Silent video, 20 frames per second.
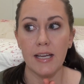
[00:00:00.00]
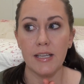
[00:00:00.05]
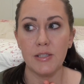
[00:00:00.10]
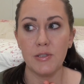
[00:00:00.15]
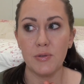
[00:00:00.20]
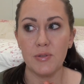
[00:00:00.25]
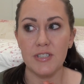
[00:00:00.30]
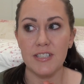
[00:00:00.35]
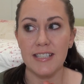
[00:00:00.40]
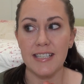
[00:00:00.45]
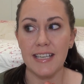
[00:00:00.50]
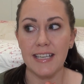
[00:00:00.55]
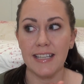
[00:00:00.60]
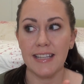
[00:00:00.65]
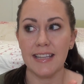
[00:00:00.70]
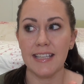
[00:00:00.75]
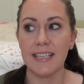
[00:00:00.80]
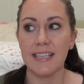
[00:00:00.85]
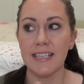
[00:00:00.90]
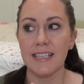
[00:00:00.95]
You are seeing
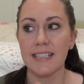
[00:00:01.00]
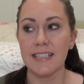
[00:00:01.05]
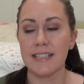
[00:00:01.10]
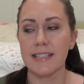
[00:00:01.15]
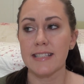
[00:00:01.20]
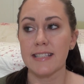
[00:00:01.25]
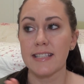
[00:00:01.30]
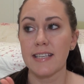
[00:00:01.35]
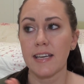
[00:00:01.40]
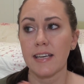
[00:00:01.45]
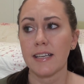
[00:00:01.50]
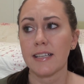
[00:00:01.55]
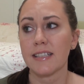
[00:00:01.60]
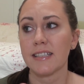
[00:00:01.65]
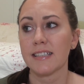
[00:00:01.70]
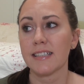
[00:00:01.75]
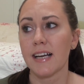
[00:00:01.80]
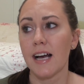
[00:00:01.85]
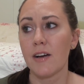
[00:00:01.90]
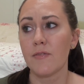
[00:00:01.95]
this.
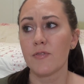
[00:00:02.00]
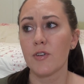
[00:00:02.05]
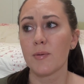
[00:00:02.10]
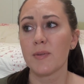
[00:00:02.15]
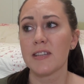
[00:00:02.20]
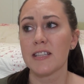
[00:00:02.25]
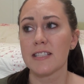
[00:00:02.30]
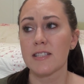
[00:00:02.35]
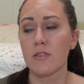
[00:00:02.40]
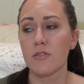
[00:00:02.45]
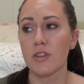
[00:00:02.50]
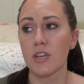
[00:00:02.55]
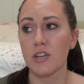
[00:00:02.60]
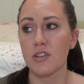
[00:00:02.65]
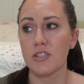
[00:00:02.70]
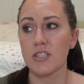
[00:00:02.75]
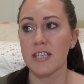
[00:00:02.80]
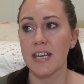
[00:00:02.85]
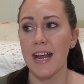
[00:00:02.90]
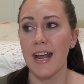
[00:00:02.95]
I'm filming this on
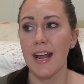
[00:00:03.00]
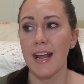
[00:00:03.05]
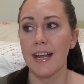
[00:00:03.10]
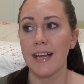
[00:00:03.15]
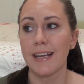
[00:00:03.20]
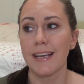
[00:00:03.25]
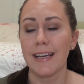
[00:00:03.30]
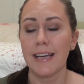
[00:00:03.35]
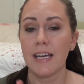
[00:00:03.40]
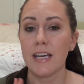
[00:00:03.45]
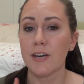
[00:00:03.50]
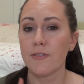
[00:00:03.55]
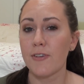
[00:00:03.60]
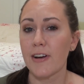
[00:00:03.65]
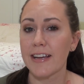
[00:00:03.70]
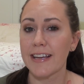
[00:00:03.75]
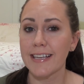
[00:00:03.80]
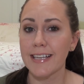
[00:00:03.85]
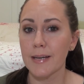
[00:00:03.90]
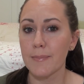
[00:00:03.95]
Thursday. If
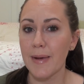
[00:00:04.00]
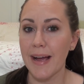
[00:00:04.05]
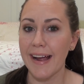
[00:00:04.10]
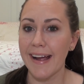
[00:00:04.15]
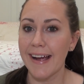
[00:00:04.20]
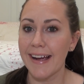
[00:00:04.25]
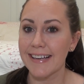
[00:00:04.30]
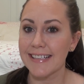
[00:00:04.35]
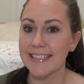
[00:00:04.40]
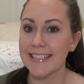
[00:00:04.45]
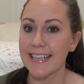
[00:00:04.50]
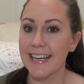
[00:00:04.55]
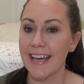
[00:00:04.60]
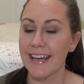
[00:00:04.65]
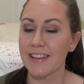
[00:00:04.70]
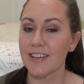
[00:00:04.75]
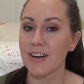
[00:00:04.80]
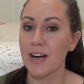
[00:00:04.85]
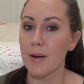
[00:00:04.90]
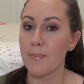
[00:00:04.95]
I can get my act
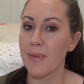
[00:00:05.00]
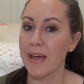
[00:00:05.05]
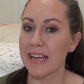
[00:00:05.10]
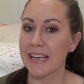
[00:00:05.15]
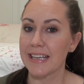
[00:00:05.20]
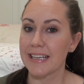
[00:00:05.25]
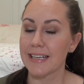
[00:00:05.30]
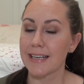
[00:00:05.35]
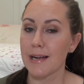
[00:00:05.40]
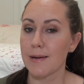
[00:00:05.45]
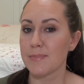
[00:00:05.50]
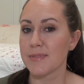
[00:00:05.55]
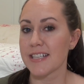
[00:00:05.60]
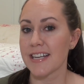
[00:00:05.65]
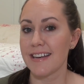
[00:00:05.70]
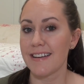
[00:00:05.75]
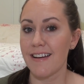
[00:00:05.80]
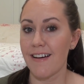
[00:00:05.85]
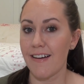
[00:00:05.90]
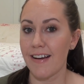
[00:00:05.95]
together, I'm making it up
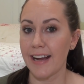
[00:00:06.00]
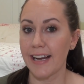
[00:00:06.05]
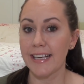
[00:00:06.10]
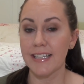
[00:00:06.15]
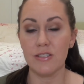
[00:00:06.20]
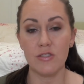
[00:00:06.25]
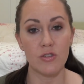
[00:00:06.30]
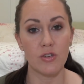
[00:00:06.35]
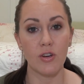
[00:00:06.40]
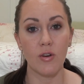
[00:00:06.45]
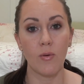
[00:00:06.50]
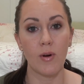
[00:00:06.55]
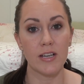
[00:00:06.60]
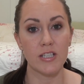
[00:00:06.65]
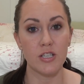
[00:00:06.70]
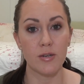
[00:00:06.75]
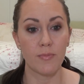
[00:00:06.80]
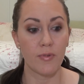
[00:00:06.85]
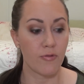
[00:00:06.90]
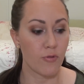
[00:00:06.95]
tonight so you can
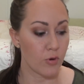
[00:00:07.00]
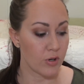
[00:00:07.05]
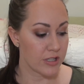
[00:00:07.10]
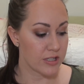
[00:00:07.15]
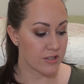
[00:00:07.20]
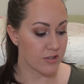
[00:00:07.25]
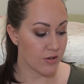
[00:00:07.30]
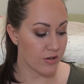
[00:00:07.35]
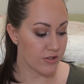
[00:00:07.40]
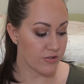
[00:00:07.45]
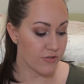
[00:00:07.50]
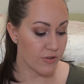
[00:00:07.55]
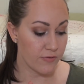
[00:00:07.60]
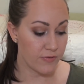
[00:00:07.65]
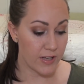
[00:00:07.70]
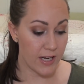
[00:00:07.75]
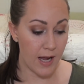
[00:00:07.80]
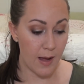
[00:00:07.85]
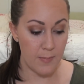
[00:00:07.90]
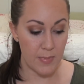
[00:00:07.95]
watch it before it starts for
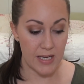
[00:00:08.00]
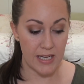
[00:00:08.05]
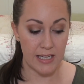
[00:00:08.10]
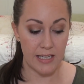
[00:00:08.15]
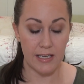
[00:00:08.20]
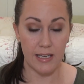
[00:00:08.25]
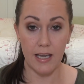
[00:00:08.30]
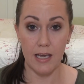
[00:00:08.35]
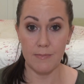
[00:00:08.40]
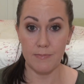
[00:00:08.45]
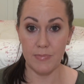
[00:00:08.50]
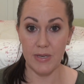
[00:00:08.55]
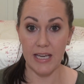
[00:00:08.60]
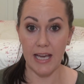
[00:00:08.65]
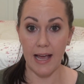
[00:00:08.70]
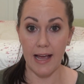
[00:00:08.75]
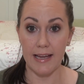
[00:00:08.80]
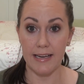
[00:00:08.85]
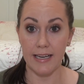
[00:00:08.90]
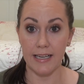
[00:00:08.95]
VIB and
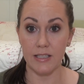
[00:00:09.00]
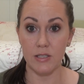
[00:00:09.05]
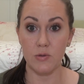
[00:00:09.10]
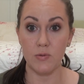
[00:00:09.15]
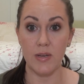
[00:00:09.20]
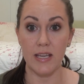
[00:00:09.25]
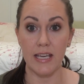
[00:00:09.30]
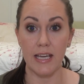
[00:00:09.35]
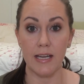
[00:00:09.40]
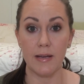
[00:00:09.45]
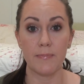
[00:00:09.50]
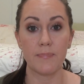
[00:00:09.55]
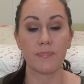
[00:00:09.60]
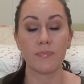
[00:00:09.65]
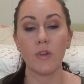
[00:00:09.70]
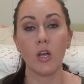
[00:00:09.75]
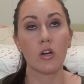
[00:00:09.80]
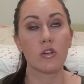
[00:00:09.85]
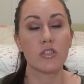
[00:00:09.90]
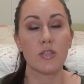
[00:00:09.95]
BI next weekend
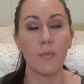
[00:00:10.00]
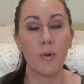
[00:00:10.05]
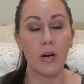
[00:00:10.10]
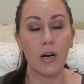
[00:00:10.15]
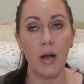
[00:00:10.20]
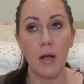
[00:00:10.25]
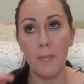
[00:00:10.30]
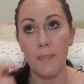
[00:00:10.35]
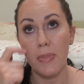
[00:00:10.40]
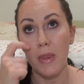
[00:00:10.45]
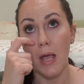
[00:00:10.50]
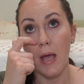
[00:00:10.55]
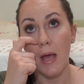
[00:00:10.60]
or tomorrow.